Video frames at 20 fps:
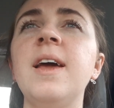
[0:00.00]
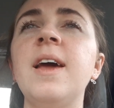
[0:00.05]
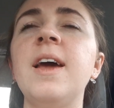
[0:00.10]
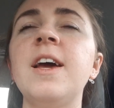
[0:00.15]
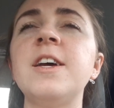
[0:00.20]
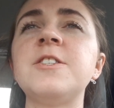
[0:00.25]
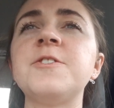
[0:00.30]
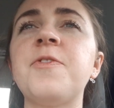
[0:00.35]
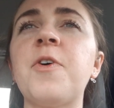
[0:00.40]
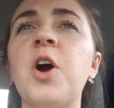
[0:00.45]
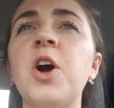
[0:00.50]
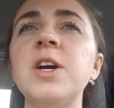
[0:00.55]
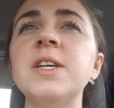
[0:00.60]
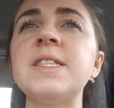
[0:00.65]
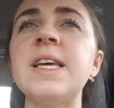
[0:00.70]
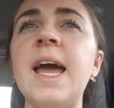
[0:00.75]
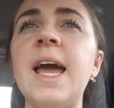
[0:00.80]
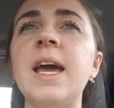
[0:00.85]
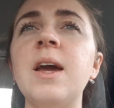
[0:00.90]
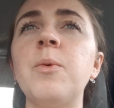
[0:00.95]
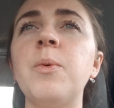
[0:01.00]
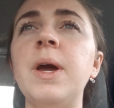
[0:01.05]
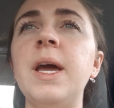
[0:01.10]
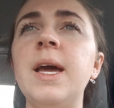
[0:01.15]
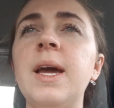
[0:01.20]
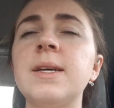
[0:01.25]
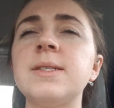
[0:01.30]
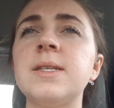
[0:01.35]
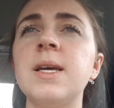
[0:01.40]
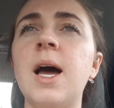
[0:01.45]
as far as 8
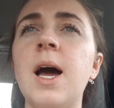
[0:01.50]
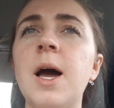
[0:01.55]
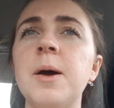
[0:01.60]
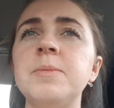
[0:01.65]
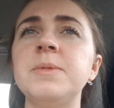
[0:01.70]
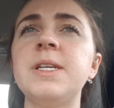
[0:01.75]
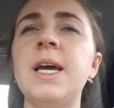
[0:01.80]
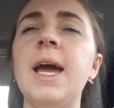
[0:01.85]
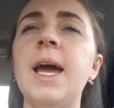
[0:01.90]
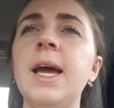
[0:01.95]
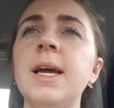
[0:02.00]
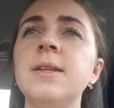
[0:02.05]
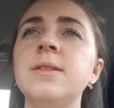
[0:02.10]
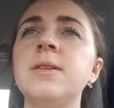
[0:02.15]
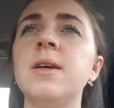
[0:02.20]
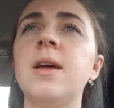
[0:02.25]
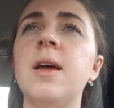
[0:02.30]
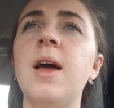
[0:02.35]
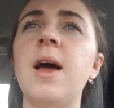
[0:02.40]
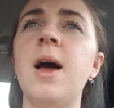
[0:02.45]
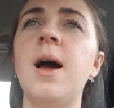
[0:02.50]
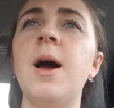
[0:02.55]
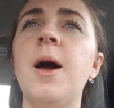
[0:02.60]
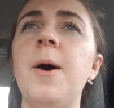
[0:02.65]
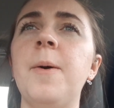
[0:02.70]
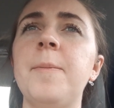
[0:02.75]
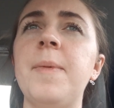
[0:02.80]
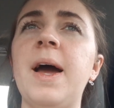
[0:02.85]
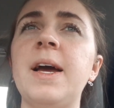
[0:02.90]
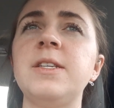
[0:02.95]
weeks update,
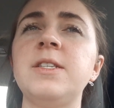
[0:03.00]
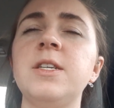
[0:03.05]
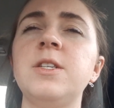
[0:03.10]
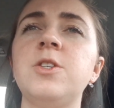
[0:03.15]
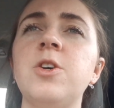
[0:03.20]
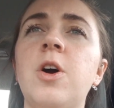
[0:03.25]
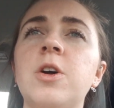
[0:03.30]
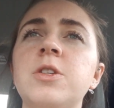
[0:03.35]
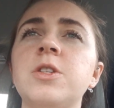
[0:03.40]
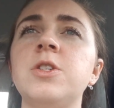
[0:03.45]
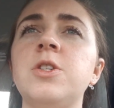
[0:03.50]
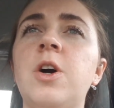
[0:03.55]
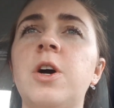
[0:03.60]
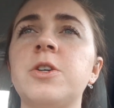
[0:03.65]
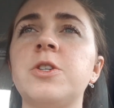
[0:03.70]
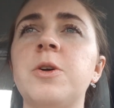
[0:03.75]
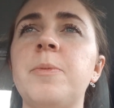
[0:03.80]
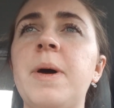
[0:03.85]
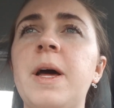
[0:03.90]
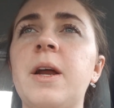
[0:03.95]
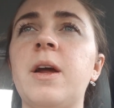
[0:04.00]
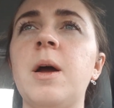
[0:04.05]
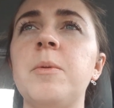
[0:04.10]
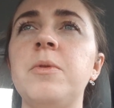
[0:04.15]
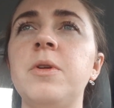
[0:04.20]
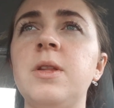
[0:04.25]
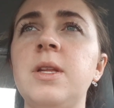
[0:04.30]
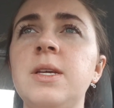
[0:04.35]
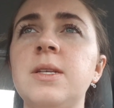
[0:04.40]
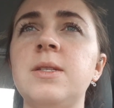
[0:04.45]
I did talk to the doctor about a
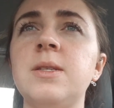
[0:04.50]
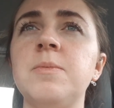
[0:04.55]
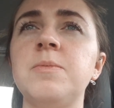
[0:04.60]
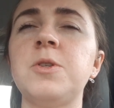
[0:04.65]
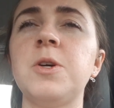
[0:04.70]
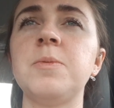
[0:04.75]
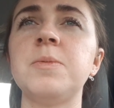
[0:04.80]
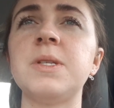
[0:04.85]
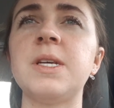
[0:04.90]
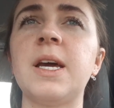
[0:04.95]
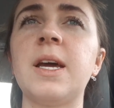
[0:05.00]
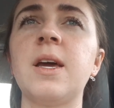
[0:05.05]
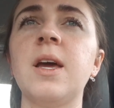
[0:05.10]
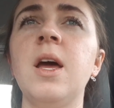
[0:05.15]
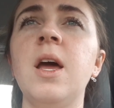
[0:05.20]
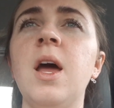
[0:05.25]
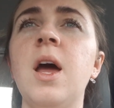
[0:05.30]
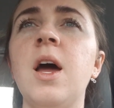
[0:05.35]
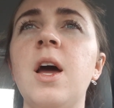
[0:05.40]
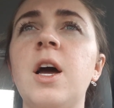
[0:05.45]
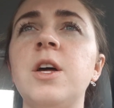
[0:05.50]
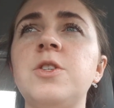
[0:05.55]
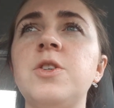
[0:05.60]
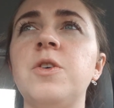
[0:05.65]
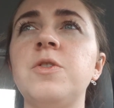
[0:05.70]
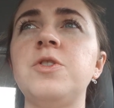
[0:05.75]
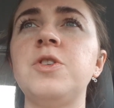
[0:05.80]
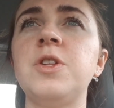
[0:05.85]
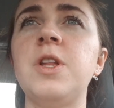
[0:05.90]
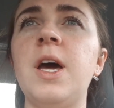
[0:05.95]
couple of these symptoms. Like I
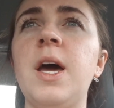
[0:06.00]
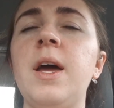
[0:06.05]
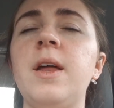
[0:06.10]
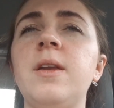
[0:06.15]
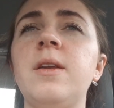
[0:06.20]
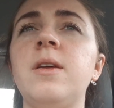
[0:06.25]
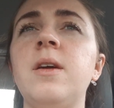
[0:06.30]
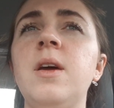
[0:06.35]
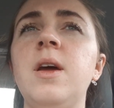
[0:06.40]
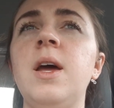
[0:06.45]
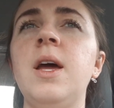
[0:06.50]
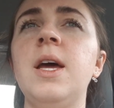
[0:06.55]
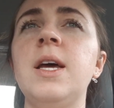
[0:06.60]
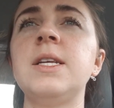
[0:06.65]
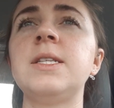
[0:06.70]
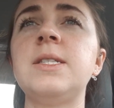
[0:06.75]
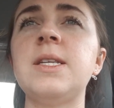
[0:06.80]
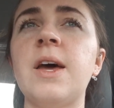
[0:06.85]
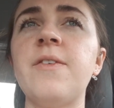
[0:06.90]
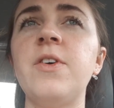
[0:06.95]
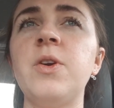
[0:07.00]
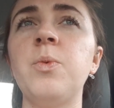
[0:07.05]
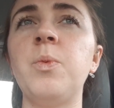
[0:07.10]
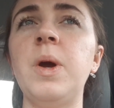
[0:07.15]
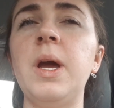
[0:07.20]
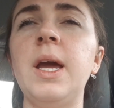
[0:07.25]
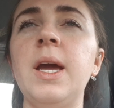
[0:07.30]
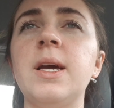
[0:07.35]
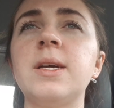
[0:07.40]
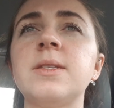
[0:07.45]
told you that 7
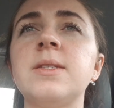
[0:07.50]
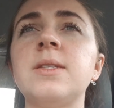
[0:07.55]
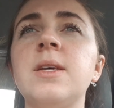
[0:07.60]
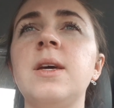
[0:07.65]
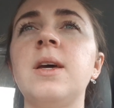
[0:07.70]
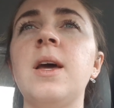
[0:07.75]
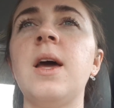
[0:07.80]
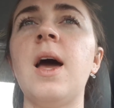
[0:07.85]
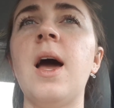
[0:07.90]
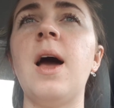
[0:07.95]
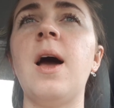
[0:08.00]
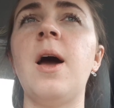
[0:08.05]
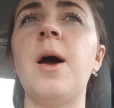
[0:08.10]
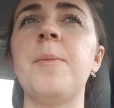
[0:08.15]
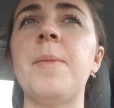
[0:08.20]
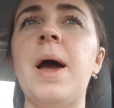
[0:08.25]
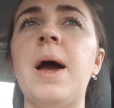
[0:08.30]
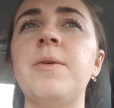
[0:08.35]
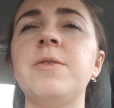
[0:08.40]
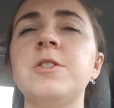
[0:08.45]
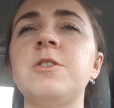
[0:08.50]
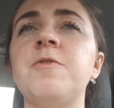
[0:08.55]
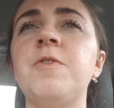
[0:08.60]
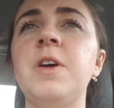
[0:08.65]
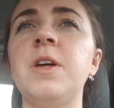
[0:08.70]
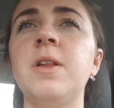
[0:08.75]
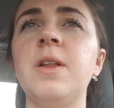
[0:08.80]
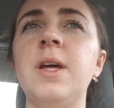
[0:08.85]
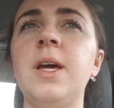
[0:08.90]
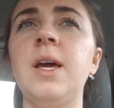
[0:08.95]
weeks, I was
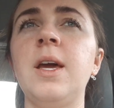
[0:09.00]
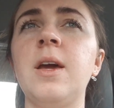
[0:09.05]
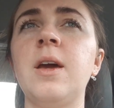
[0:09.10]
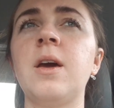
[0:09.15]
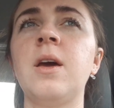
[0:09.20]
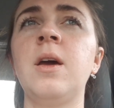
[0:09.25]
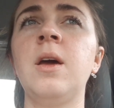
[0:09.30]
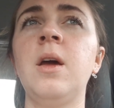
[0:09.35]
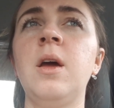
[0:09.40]
feeling